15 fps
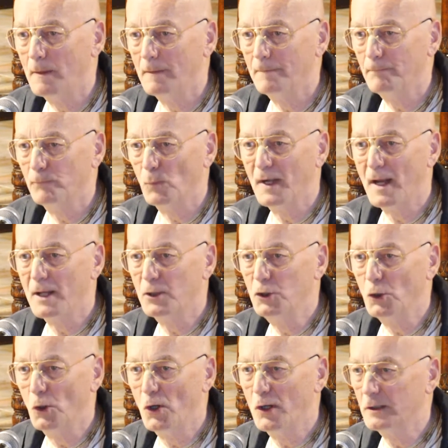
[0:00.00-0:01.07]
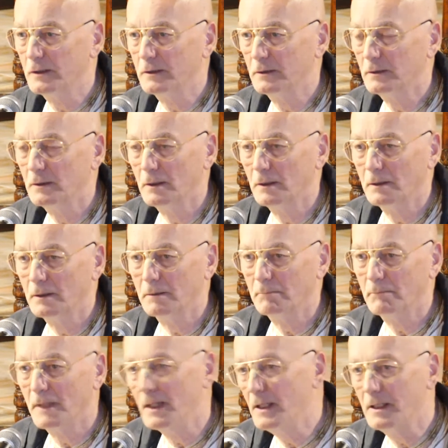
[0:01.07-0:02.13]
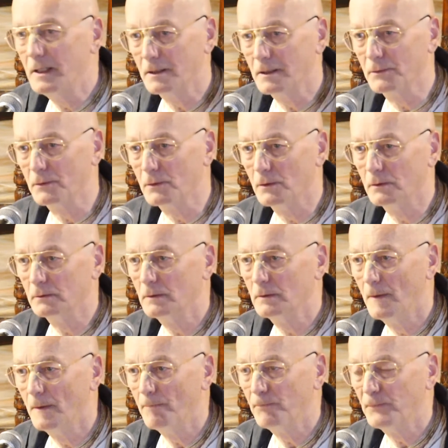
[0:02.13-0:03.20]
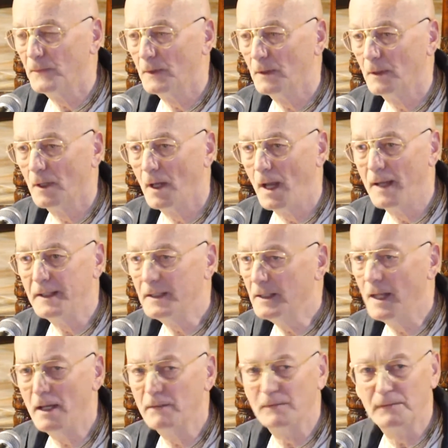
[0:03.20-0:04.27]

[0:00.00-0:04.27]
When I joined many years ago, I didn't have